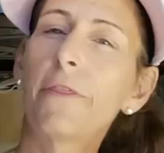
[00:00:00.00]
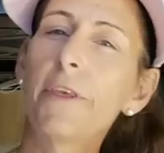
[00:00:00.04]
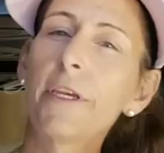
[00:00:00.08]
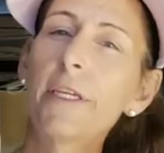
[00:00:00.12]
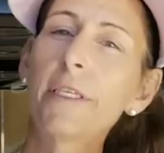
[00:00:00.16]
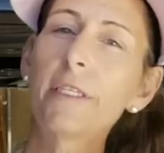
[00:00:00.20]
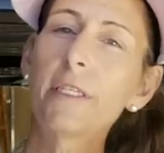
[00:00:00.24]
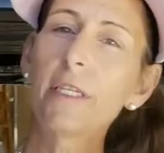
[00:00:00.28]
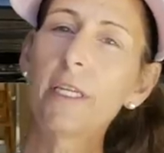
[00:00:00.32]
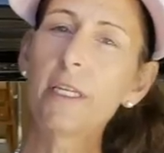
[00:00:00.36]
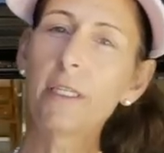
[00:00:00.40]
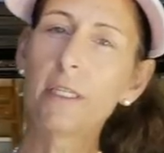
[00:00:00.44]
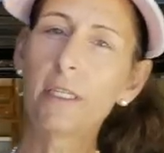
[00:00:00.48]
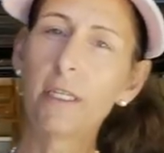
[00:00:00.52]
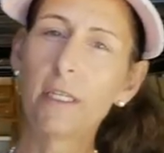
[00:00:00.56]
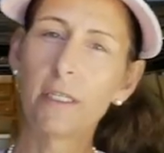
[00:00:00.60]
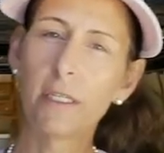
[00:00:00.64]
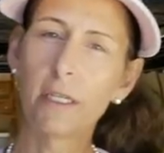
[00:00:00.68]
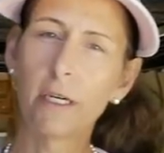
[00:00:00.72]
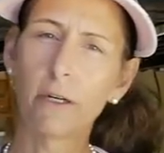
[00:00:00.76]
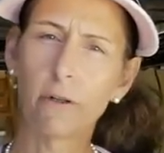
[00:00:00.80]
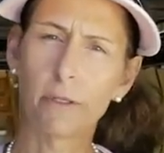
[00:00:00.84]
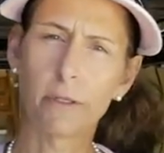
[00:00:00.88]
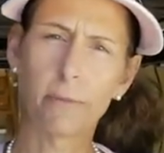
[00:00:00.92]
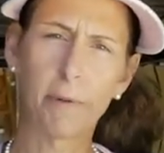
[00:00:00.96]
this
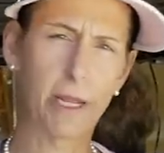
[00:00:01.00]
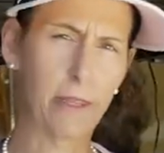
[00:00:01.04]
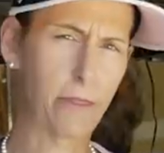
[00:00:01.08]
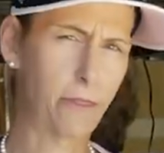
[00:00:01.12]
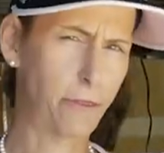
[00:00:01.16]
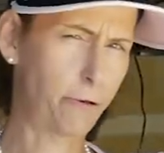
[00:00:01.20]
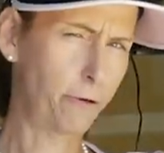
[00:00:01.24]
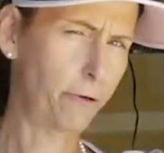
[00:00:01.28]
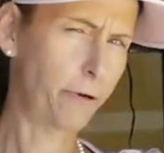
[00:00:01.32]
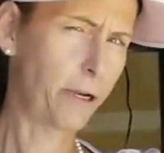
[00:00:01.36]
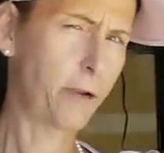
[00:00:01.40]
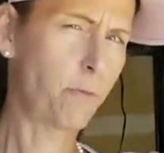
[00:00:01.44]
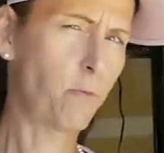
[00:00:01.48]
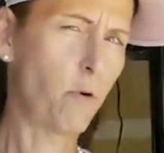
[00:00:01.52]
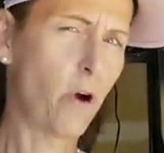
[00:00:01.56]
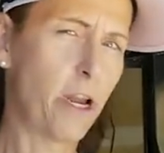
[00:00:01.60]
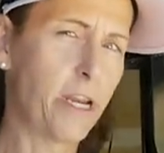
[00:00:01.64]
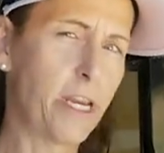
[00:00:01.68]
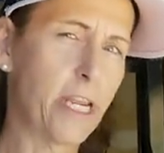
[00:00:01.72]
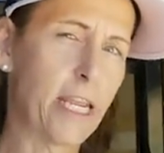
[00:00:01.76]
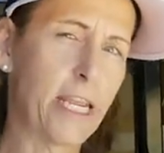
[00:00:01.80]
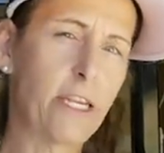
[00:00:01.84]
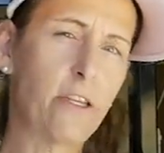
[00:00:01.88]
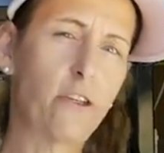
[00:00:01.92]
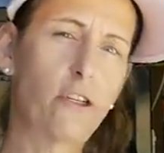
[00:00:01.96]
distance here is about
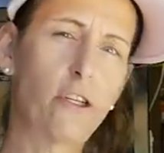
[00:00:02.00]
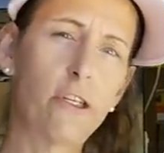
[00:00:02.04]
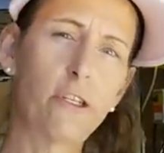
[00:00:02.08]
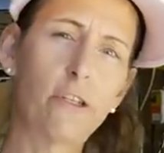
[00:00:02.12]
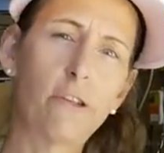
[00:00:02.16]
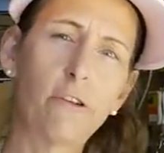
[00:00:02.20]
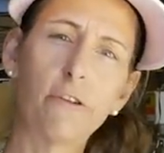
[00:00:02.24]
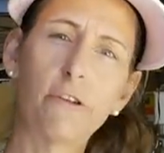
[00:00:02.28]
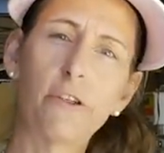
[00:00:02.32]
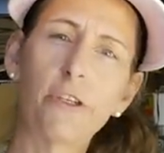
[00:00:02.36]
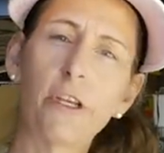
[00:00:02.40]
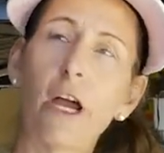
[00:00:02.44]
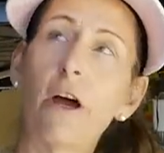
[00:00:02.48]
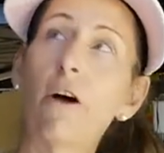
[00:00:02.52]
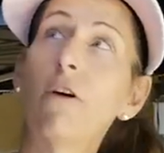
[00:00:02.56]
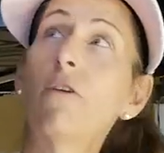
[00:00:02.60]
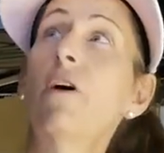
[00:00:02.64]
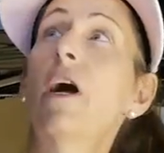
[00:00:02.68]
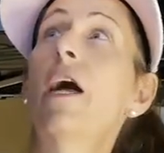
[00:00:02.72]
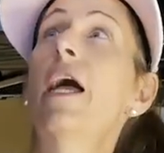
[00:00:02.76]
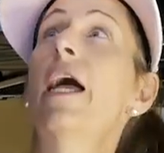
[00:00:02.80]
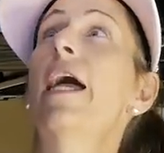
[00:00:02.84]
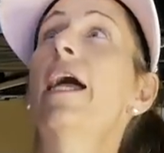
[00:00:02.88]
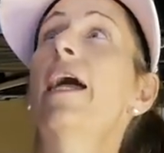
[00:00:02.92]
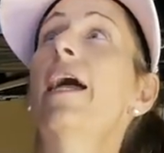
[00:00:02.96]
31 inches or
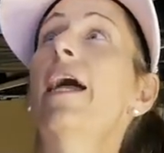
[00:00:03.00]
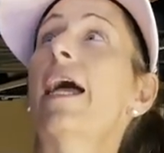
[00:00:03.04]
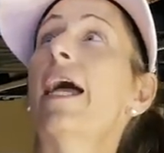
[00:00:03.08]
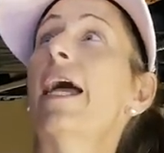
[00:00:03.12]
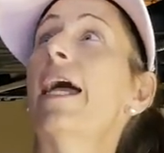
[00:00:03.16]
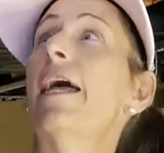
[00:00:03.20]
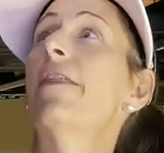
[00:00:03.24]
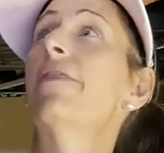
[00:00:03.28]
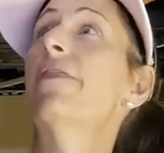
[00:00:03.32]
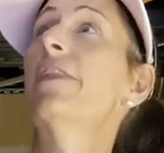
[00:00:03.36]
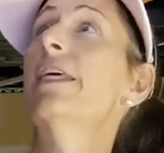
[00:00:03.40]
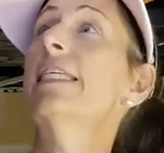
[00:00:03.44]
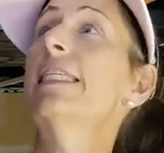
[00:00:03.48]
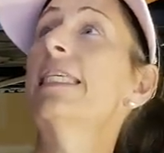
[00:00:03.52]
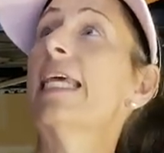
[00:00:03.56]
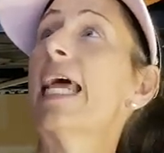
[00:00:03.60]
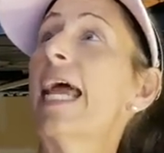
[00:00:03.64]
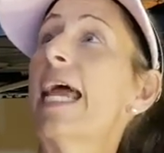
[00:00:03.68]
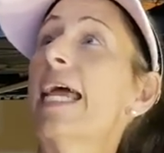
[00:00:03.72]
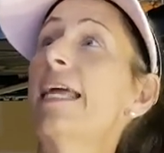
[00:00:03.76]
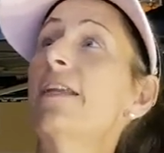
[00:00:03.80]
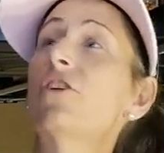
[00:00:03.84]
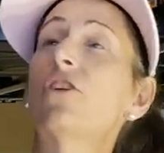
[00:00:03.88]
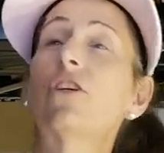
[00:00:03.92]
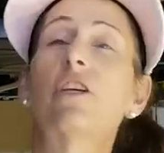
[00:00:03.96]
so, and this
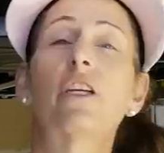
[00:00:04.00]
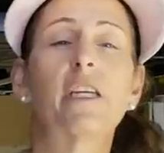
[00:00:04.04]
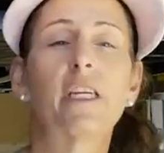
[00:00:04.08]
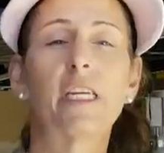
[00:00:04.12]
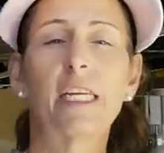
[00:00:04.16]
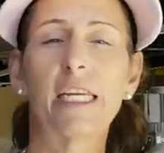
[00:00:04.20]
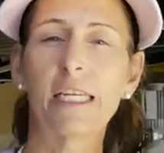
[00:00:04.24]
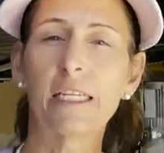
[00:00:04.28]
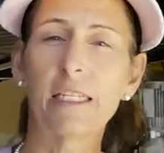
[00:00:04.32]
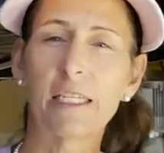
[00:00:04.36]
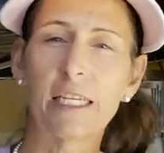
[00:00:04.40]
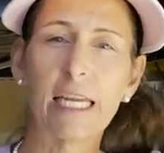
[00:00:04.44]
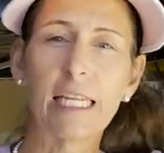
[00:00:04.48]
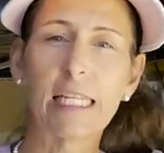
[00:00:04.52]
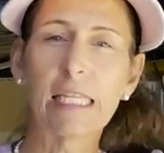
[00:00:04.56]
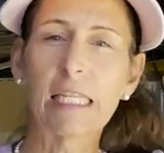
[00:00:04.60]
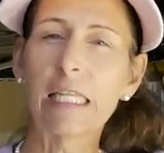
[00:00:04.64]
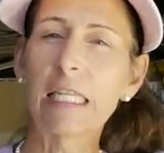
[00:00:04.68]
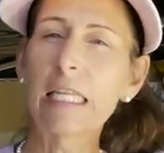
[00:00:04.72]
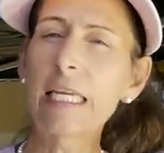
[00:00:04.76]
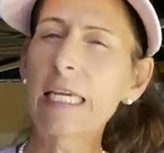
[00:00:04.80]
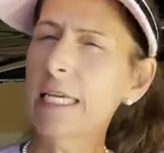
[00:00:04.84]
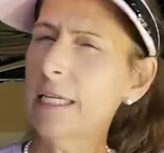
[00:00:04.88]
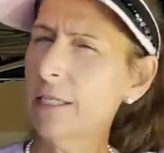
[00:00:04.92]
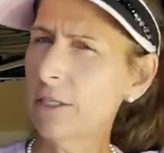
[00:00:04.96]
engine needs at
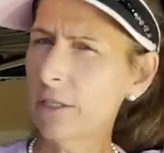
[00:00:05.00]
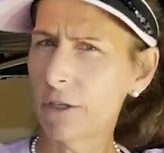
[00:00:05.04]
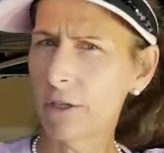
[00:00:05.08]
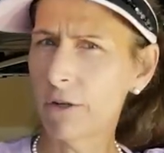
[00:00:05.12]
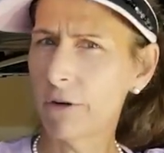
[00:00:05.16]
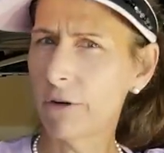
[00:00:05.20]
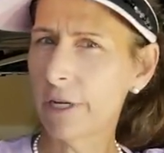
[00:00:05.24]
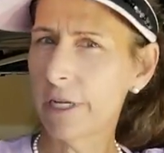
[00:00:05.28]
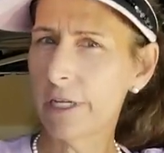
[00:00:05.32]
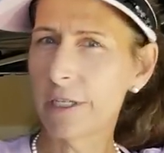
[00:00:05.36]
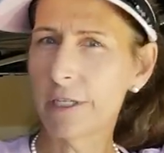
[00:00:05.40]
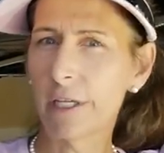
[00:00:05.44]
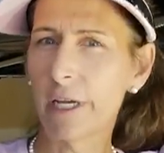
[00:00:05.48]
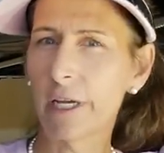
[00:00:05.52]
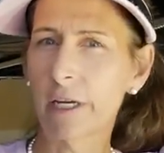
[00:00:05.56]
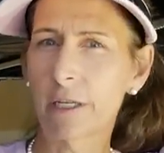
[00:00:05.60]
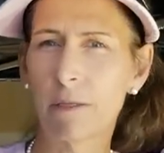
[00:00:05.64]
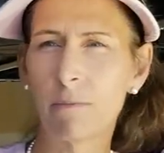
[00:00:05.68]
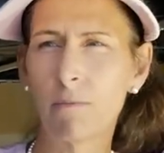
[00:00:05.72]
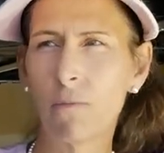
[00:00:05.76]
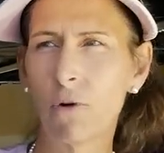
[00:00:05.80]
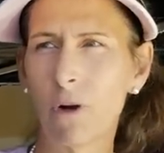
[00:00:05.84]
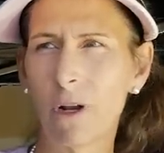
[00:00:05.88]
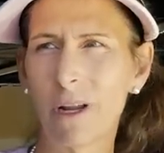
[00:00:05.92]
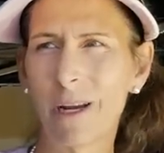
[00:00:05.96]
least
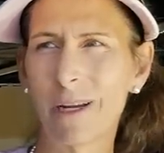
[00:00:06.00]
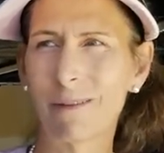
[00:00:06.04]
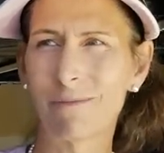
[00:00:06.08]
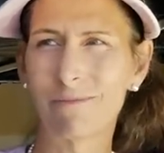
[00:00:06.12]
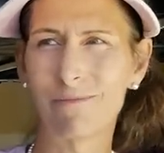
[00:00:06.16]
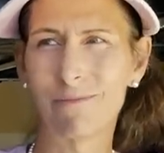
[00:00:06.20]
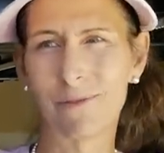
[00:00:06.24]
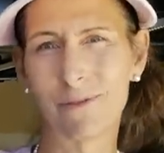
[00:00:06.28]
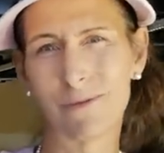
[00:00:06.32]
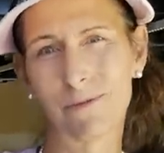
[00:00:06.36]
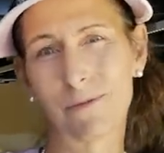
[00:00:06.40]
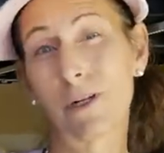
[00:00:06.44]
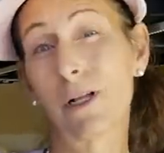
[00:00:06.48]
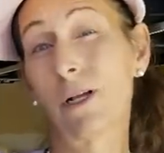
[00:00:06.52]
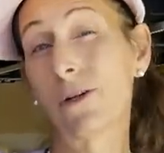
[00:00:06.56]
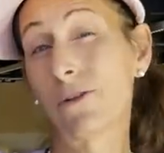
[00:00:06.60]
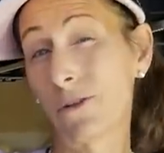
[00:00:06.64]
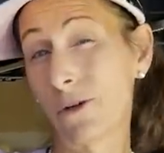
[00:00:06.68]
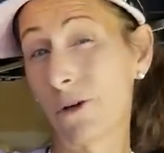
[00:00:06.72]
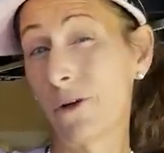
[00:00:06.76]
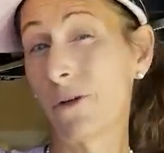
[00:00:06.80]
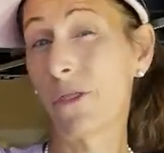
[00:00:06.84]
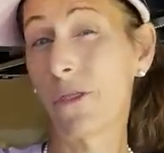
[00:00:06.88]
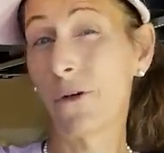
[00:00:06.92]
36, more like closer to